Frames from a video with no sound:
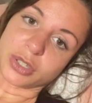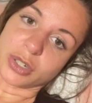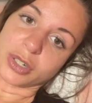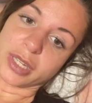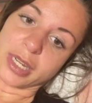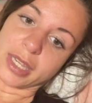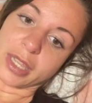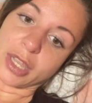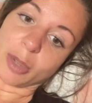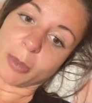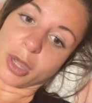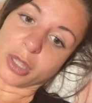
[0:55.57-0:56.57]
earning
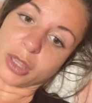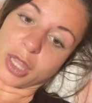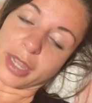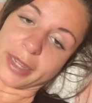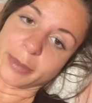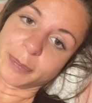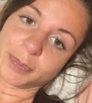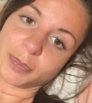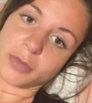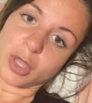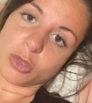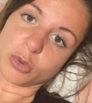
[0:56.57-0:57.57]
income online
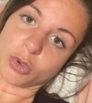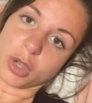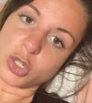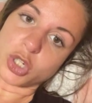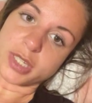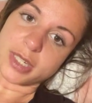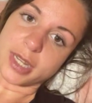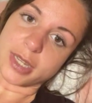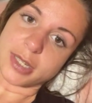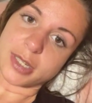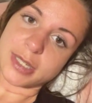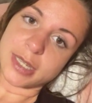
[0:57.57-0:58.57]
through
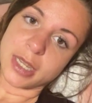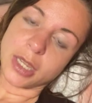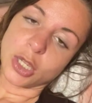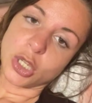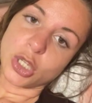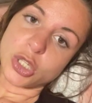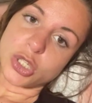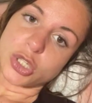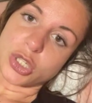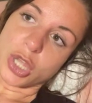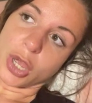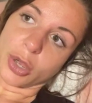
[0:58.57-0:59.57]
consciousness.
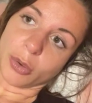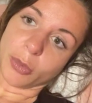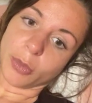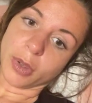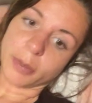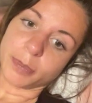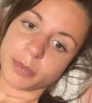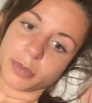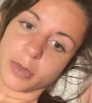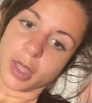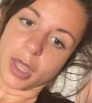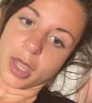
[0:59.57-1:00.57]
So,
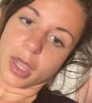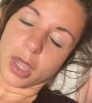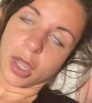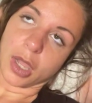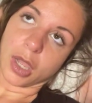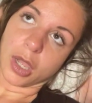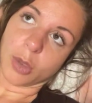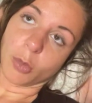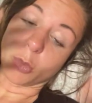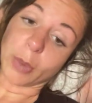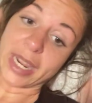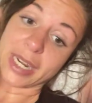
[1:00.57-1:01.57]

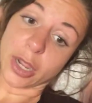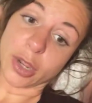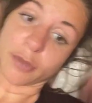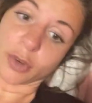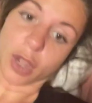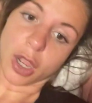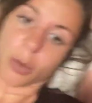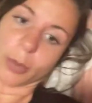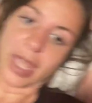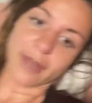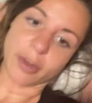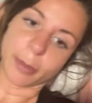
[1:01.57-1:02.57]
well, right now I forgot.
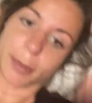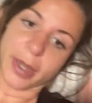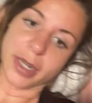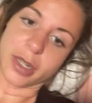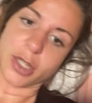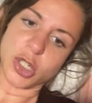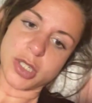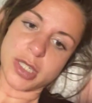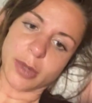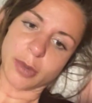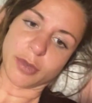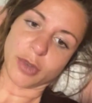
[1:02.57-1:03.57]
We have a bundle. I shouldn't
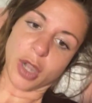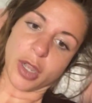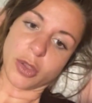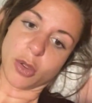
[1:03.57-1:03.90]
say we forgot. The